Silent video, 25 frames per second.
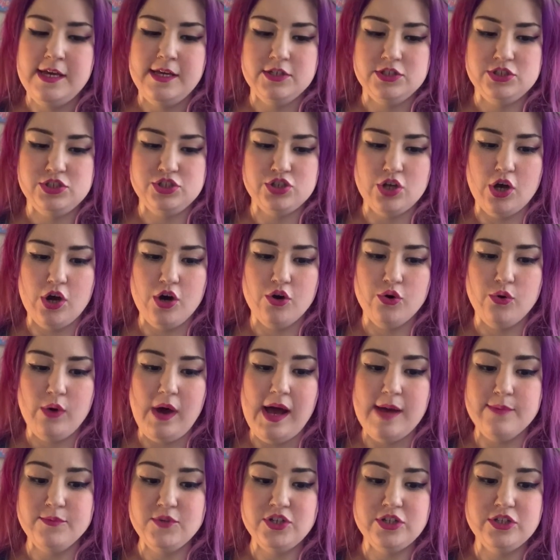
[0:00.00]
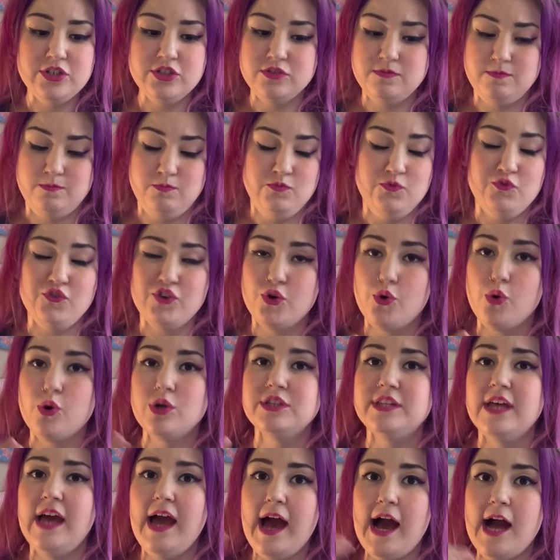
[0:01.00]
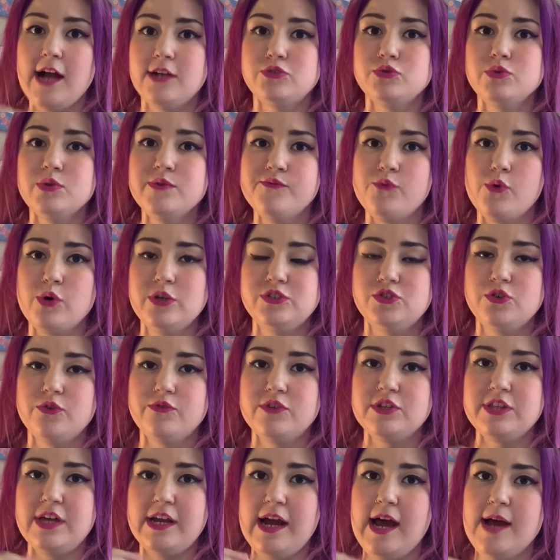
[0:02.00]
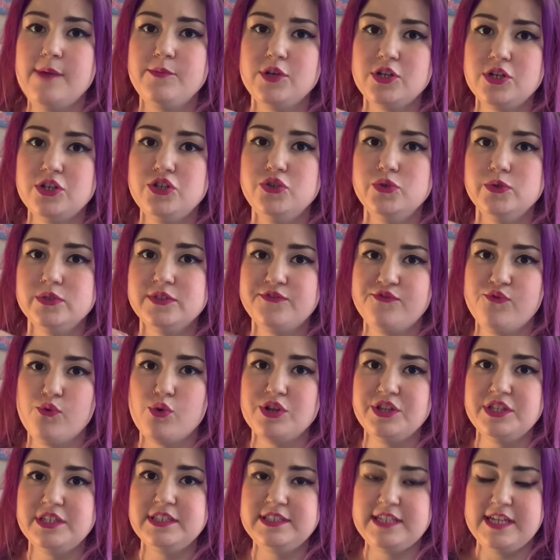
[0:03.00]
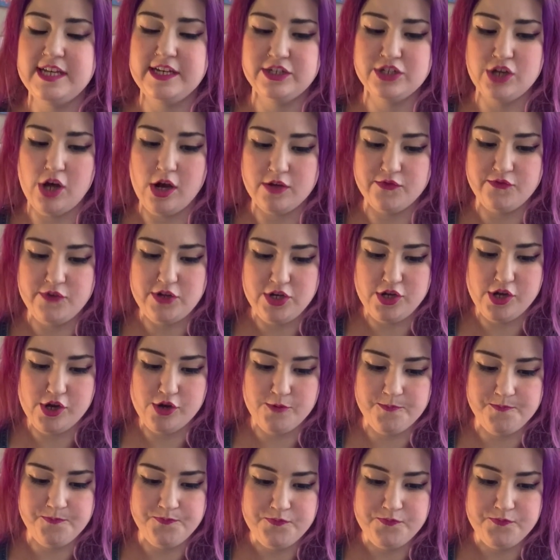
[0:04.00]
So I'm gonna record the actual voiceover that I'm gonna use for this TikTok video.